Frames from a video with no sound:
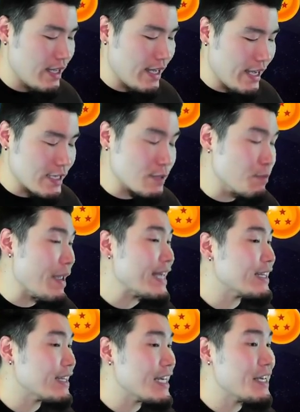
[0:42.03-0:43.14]
is
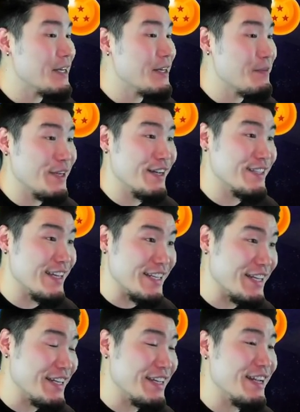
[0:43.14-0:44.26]
mainly here because I
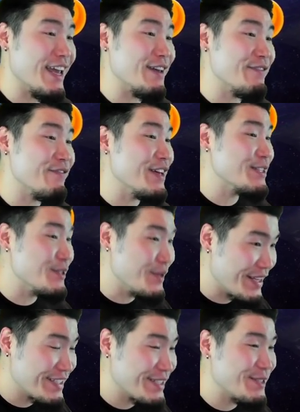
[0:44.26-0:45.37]
needed a Fizz
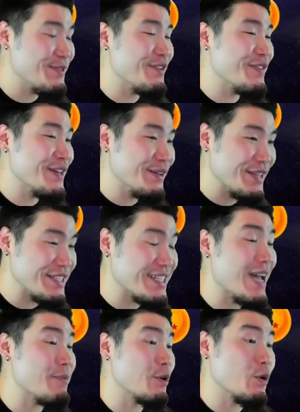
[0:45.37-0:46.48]
unit to fulfill the
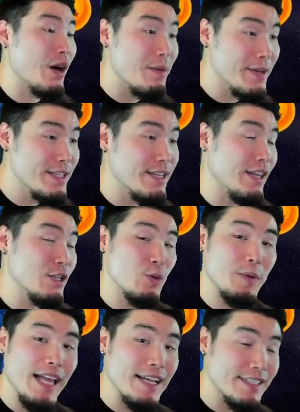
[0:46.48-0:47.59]
type requirement on the Super
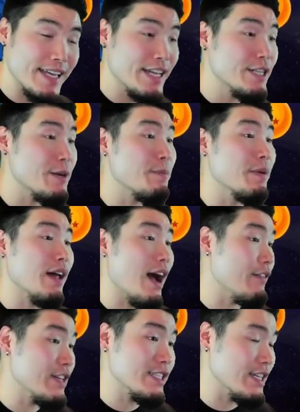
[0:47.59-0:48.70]
Class stage, but
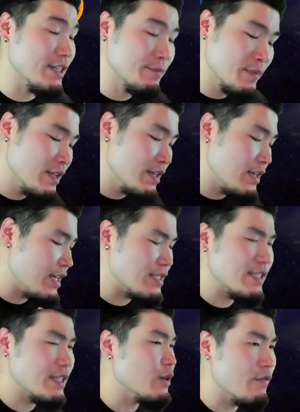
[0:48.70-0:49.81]
obviously he is
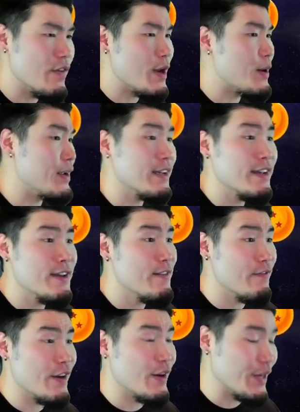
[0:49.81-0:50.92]
still very,
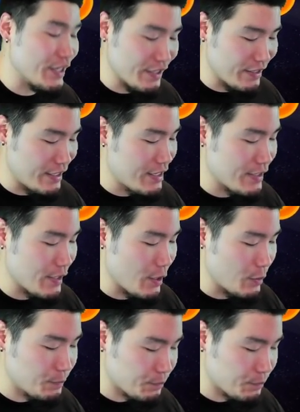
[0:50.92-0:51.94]
very good. So